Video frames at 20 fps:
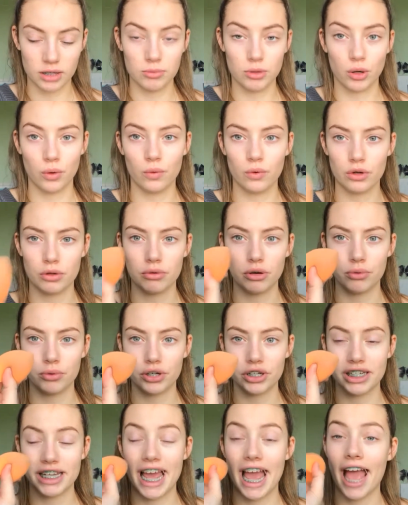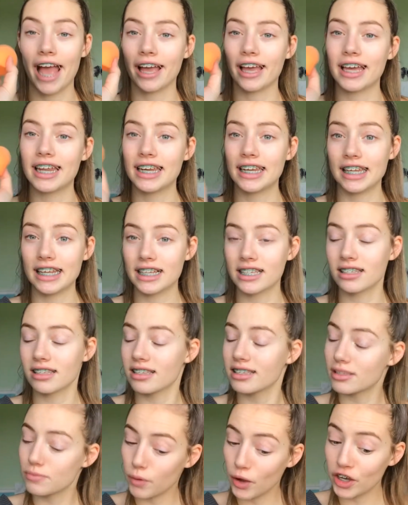then I'm gonna go with my Real
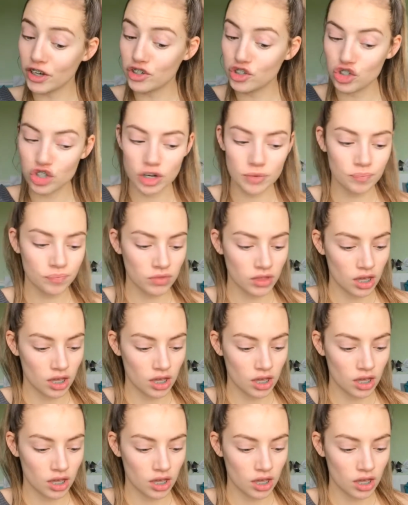Techniques sponge.